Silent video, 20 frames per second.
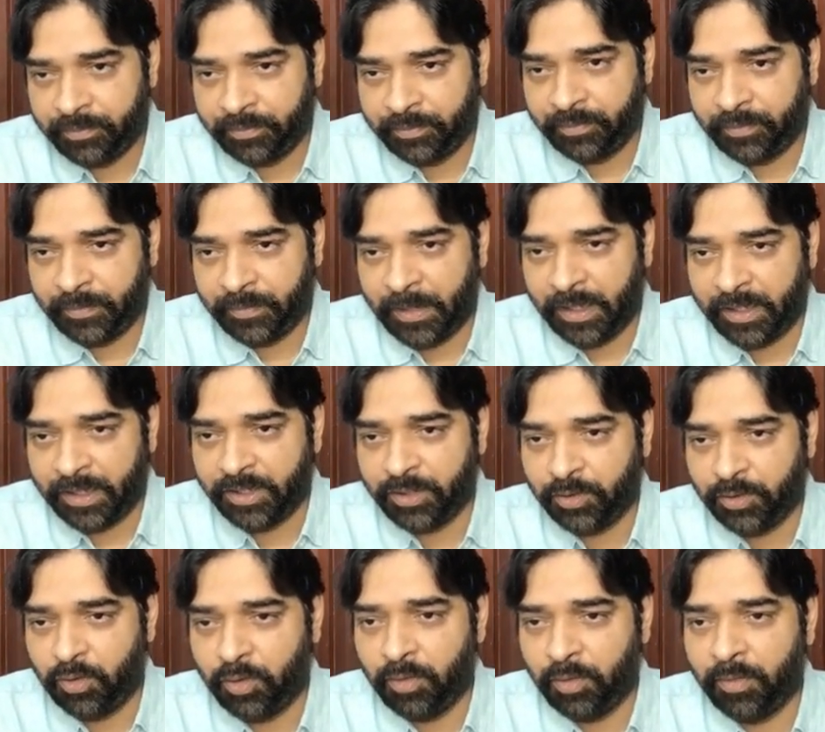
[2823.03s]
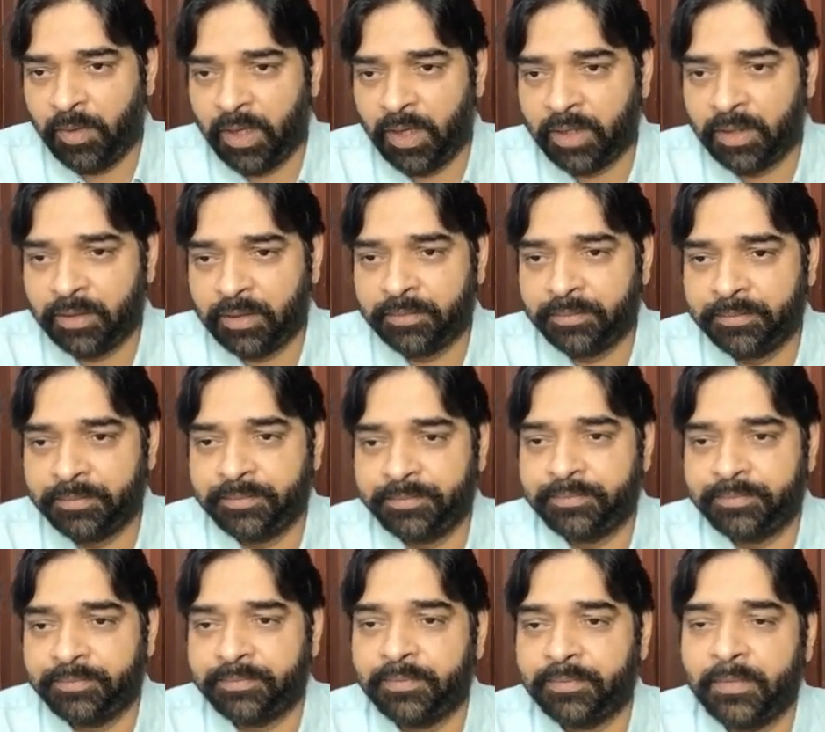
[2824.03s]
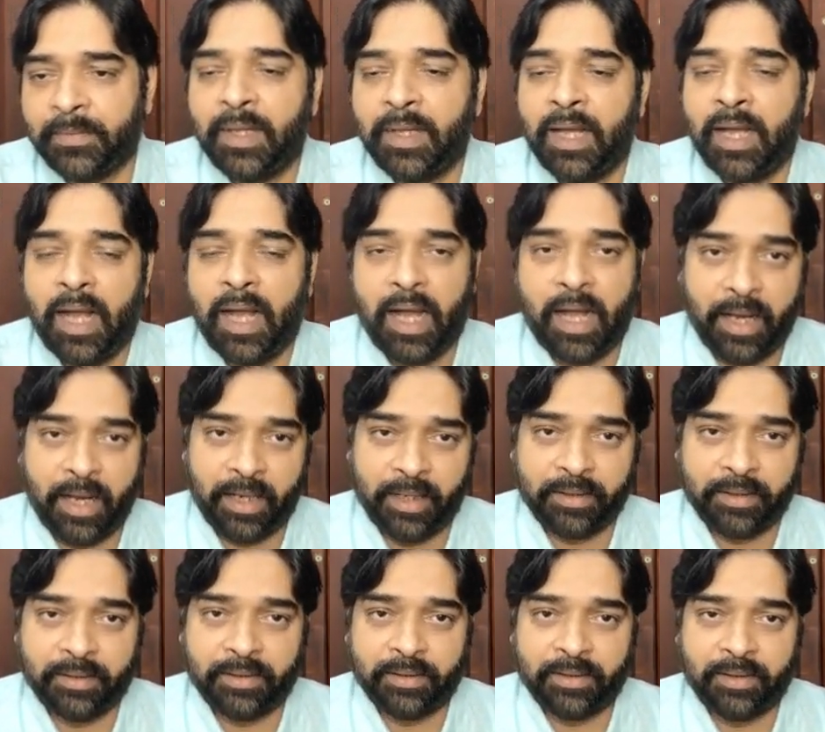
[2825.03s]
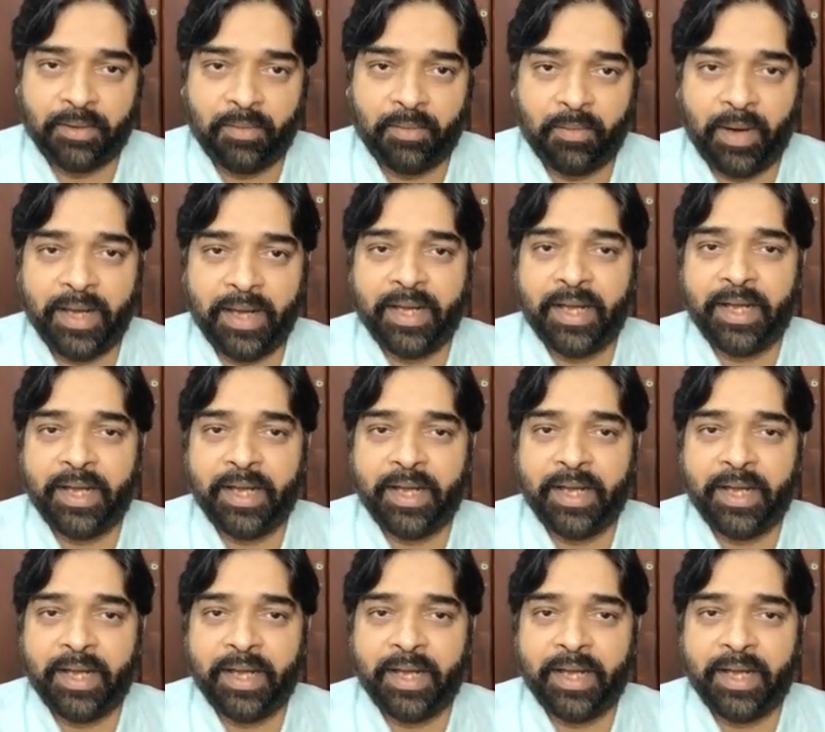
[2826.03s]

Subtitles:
That is your homework. And why I